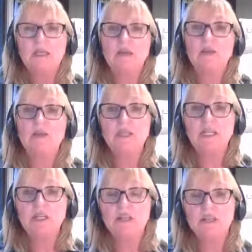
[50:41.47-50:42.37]
So those
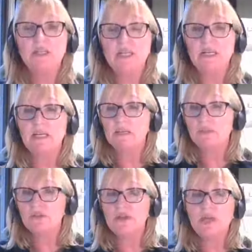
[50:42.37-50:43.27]
initials in
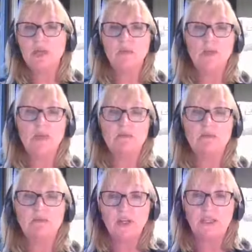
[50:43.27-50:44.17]
history, we
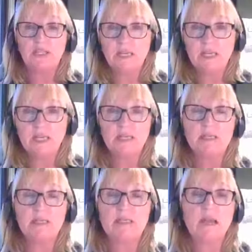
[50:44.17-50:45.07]
refer to
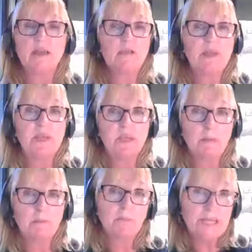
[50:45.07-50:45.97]
years as either being
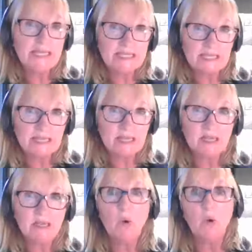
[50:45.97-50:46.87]

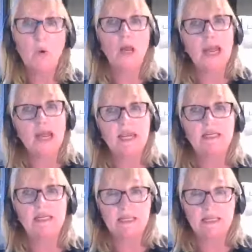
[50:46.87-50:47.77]
BC or
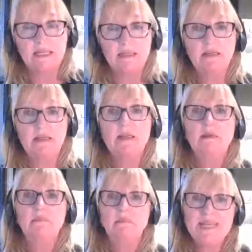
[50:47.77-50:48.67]
AD.
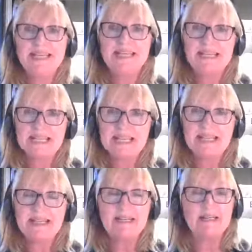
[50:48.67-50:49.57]

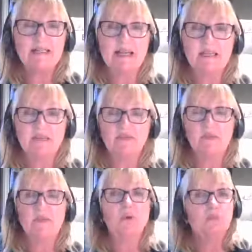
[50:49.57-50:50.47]
BC stands
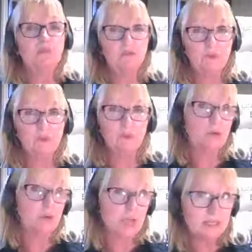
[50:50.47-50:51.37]
for before
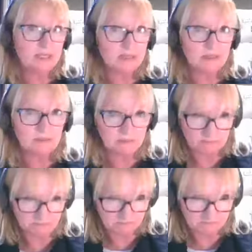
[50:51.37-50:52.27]
Christ,
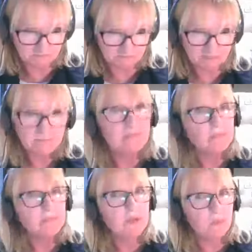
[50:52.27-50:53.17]

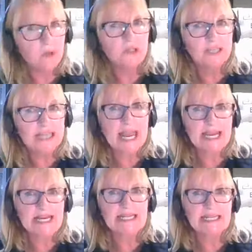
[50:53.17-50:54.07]
but what does
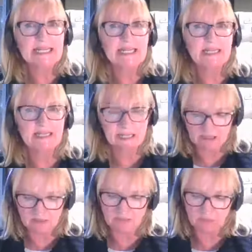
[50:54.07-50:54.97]
AD
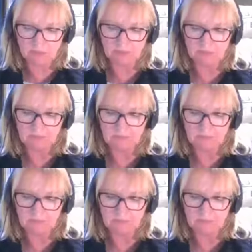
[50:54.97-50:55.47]
stand for?